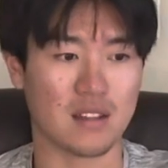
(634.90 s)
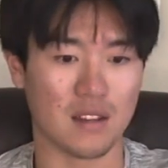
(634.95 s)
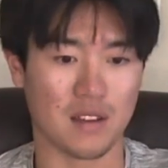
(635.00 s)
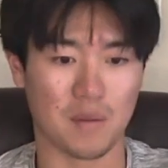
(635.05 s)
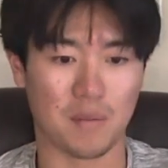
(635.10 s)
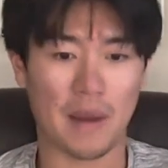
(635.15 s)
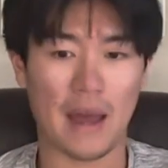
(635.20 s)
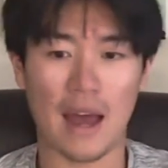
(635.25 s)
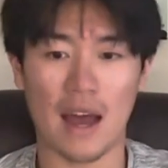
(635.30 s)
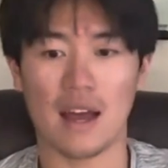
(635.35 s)

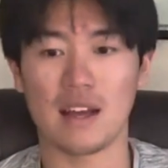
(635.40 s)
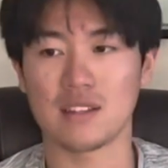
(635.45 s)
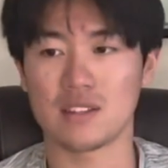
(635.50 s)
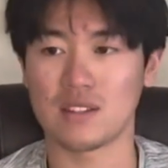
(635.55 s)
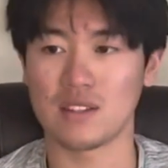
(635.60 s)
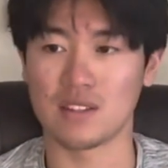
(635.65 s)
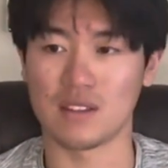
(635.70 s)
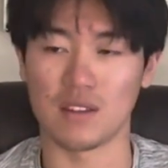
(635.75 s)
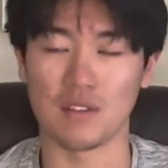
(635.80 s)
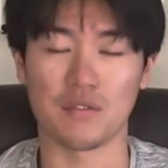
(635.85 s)
past
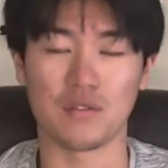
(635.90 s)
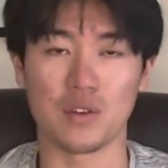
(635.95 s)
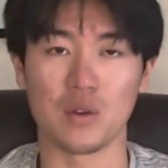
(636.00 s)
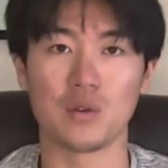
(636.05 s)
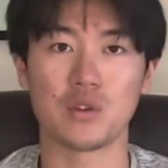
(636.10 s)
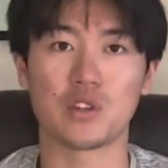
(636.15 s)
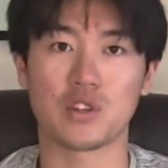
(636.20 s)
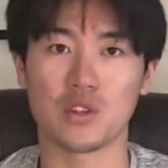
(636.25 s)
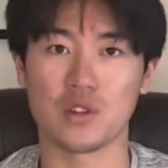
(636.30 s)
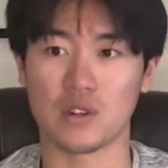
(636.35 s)
and the
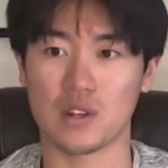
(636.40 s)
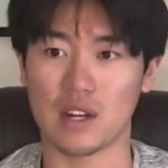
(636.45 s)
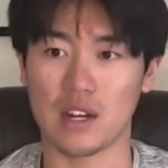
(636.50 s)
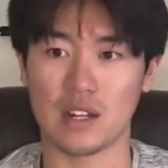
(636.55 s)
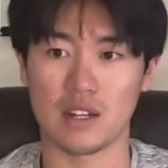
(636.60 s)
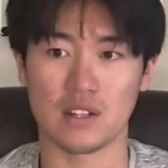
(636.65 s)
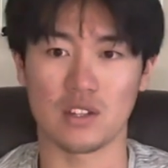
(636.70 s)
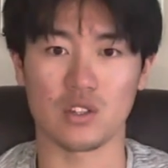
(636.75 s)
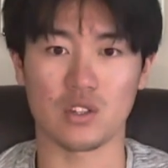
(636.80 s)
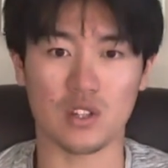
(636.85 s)
future kind
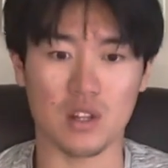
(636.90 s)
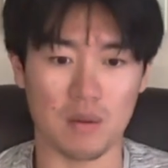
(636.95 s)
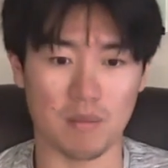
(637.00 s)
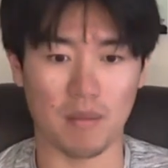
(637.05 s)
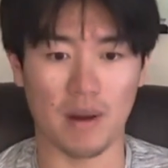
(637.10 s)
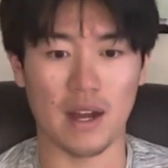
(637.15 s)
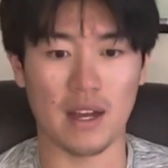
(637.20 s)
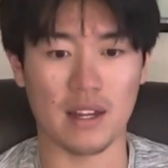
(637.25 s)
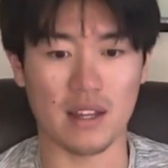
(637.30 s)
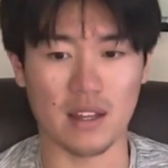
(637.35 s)
of just
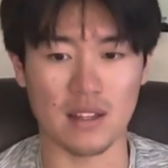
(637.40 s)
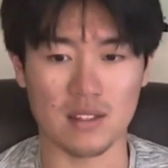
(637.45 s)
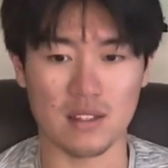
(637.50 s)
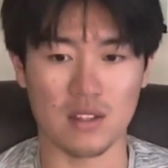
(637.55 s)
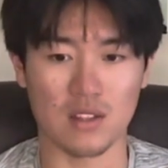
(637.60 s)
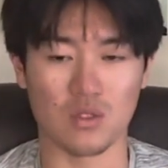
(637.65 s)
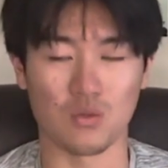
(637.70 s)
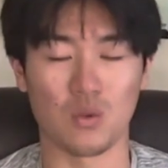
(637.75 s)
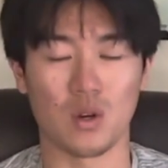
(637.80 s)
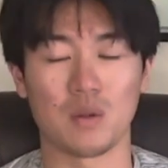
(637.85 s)
combining into
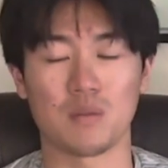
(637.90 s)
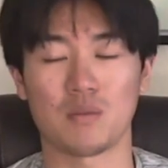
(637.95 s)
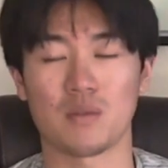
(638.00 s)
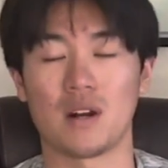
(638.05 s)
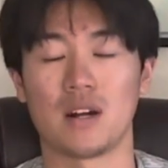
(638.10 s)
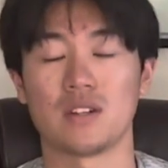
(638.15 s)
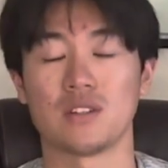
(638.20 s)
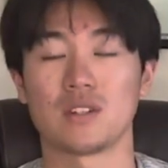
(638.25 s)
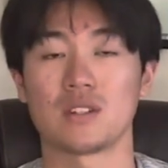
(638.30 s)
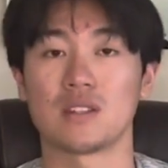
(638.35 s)
this one
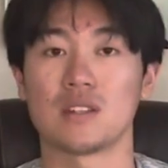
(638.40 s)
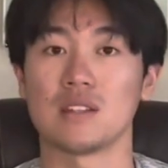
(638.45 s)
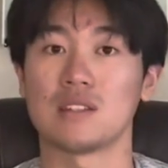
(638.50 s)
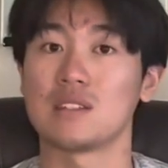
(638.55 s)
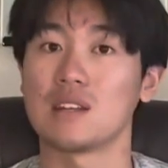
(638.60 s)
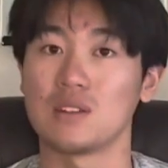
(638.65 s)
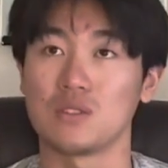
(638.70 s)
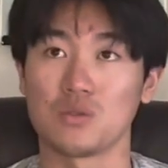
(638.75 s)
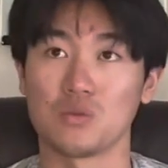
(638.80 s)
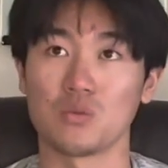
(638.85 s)
project that
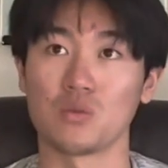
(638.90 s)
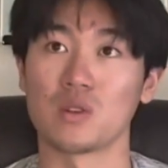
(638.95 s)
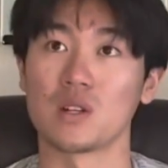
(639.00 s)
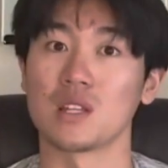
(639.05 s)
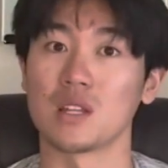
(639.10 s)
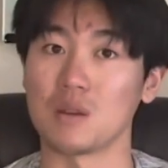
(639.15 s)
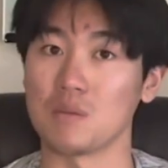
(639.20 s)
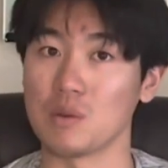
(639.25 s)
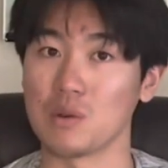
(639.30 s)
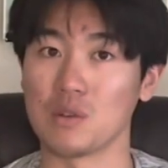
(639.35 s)
sounds
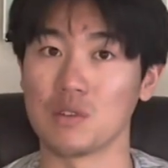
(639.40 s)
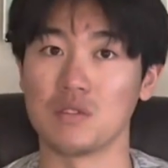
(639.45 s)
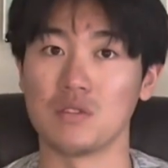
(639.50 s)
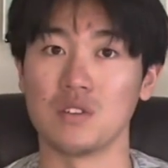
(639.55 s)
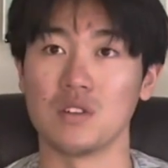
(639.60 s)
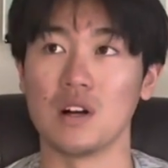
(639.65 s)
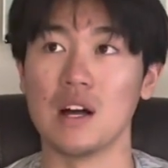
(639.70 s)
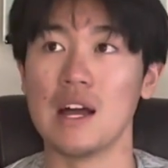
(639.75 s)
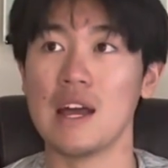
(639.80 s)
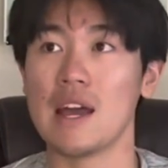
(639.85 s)
really
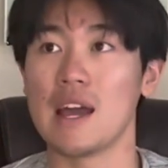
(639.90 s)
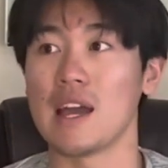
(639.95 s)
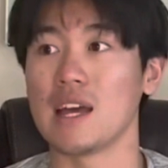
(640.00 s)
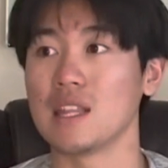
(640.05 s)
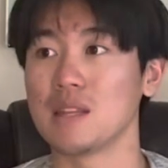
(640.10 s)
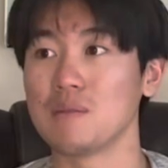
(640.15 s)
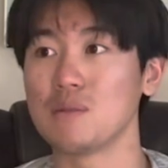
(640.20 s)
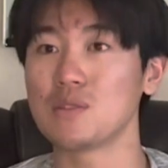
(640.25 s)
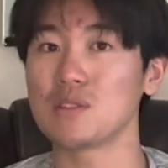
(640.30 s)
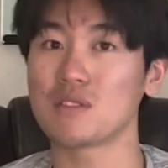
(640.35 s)
beautiful. And
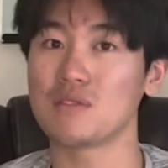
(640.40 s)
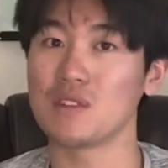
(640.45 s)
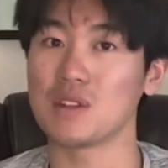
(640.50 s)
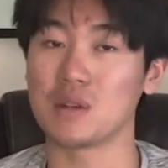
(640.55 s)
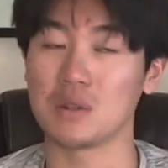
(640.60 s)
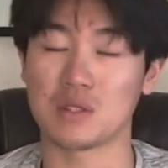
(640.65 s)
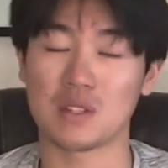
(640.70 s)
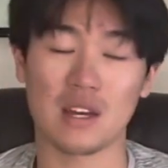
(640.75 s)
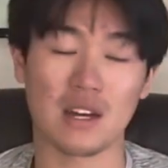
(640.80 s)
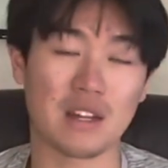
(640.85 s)
the music video
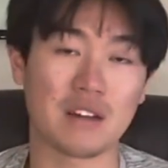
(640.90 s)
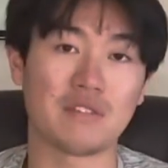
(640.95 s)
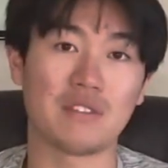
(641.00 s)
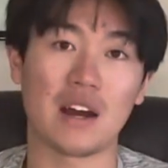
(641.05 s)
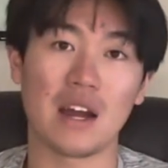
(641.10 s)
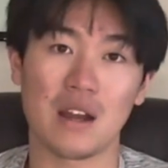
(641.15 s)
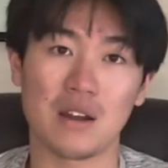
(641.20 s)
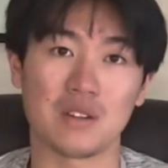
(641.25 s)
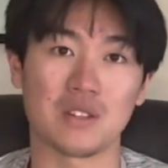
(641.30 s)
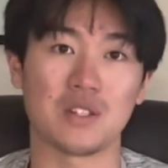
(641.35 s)
is kind of
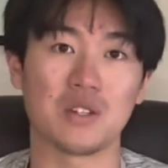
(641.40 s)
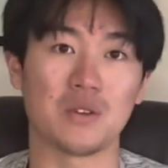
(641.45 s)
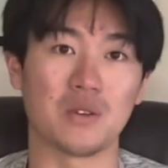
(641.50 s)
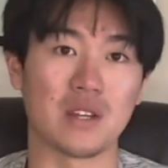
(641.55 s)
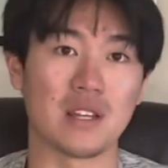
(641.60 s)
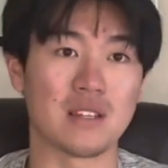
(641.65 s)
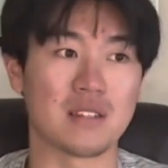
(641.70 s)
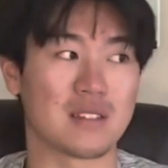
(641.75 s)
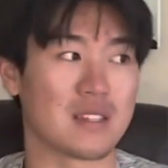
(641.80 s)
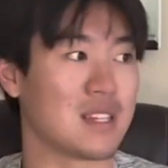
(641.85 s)
fire too.
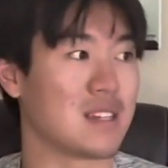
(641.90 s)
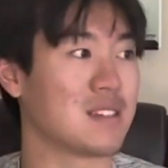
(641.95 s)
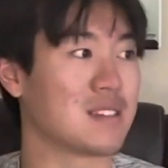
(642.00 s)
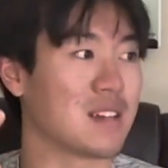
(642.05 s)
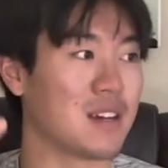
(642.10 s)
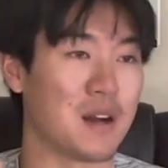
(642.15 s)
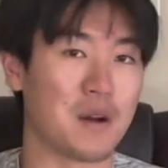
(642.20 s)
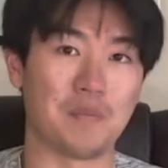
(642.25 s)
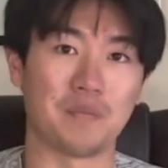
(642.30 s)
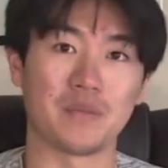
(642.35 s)
He's
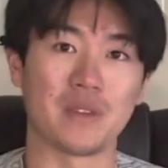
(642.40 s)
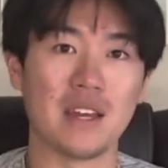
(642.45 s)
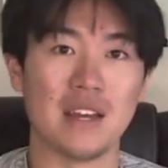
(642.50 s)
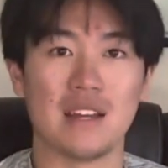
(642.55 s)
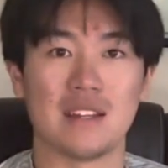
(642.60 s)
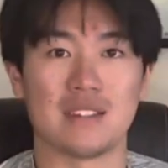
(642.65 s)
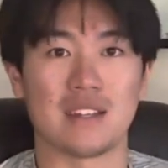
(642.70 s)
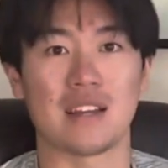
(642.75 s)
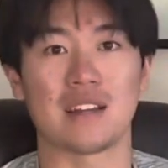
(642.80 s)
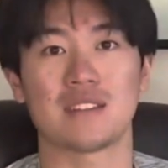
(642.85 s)

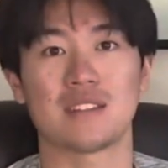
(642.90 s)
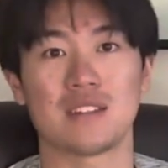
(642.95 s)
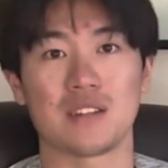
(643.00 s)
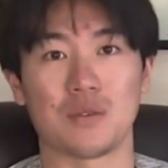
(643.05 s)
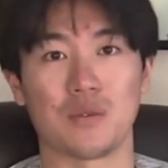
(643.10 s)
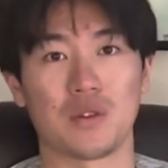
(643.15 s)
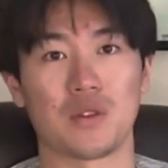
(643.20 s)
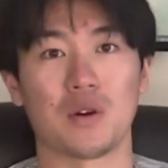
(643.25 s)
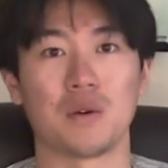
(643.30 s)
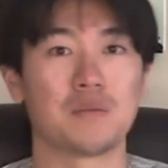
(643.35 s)
dancing
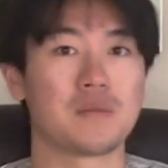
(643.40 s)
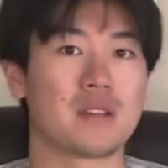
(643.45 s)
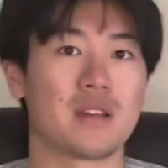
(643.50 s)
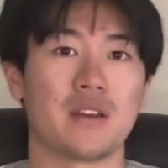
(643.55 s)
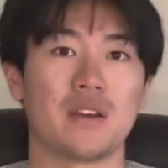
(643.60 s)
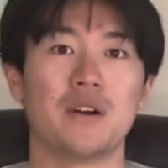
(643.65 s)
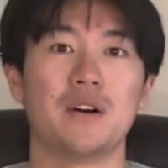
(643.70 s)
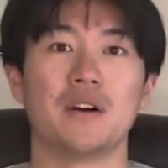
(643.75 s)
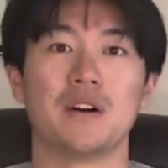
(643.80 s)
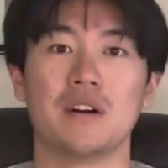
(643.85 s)
with Hong
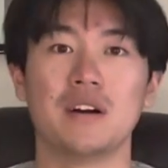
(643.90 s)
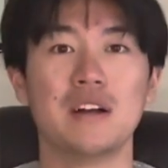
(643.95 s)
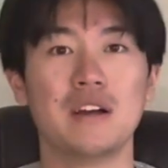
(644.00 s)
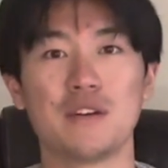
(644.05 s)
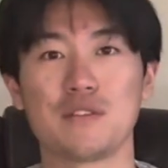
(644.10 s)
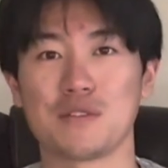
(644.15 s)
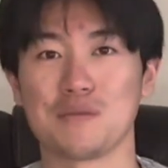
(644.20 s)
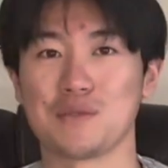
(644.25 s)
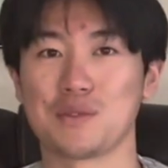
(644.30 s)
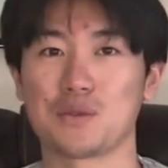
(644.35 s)
Se-young
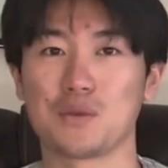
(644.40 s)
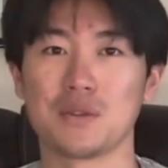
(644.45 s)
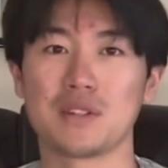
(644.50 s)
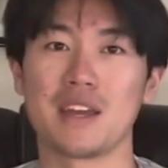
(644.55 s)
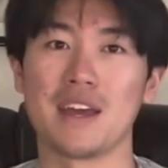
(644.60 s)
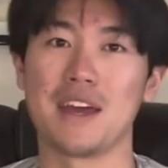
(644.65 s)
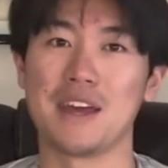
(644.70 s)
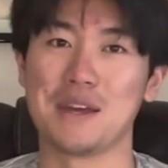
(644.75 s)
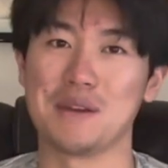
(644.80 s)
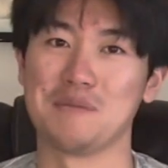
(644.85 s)
from Squid
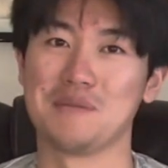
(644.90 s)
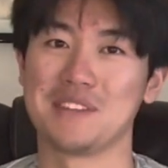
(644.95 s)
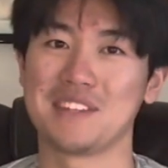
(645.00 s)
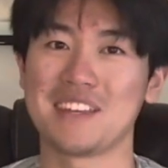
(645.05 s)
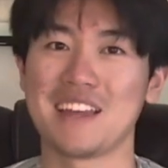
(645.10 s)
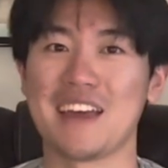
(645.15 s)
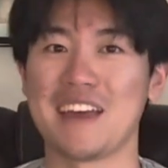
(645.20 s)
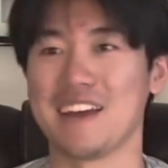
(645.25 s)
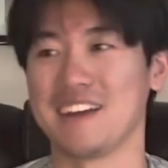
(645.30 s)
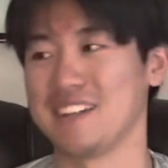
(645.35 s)
Games,
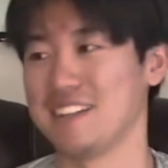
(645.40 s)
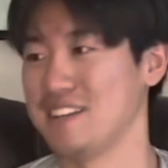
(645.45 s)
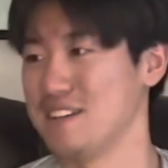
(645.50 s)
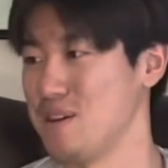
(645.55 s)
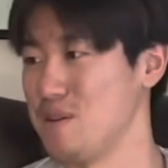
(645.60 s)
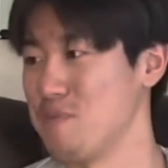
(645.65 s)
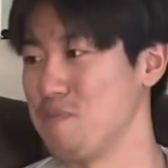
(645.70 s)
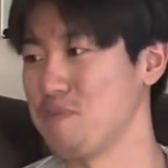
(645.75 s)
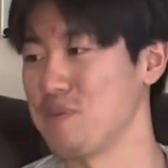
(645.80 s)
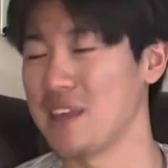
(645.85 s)
and
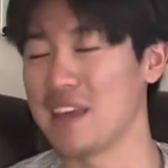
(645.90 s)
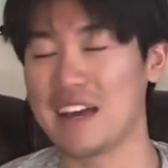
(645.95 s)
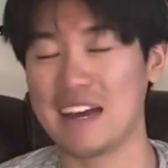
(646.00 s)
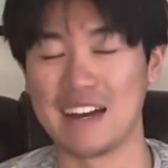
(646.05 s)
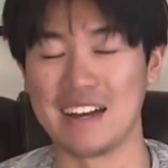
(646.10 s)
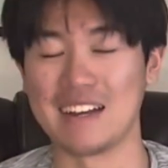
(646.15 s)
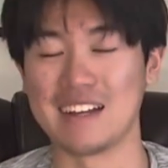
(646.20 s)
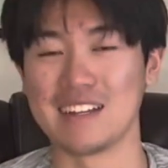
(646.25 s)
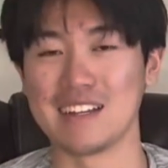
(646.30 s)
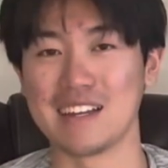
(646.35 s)

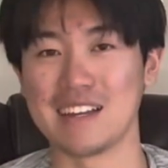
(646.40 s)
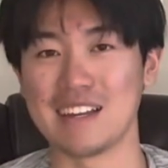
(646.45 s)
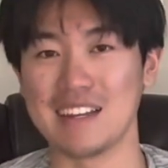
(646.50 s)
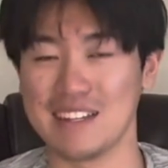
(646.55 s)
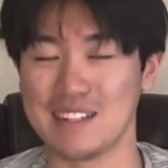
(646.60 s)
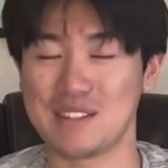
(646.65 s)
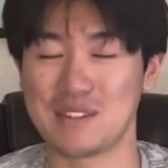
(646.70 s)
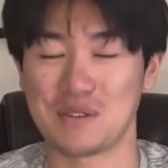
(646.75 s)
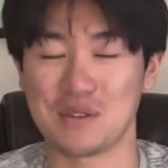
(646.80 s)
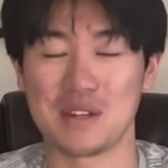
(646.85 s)
yeah,
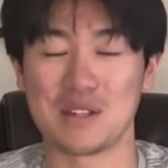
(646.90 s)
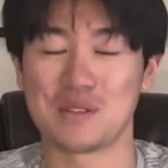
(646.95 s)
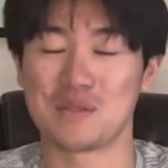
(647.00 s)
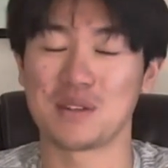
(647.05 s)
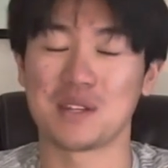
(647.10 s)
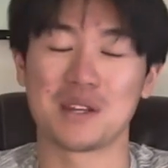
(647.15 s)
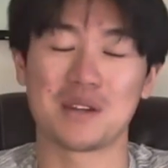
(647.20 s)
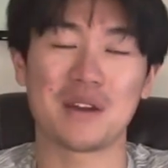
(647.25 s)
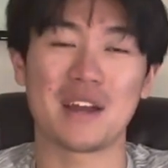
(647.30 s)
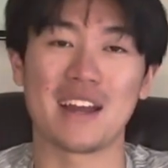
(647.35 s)
it's
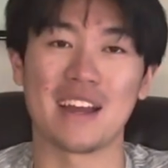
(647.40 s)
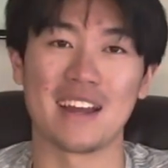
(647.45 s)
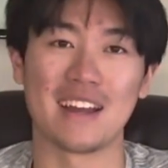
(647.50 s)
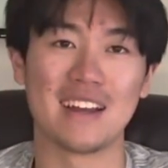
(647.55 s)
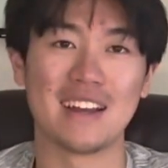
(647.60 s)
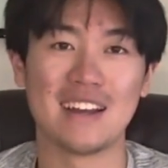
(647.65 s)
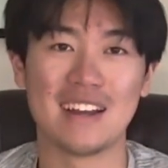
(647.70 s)
really great.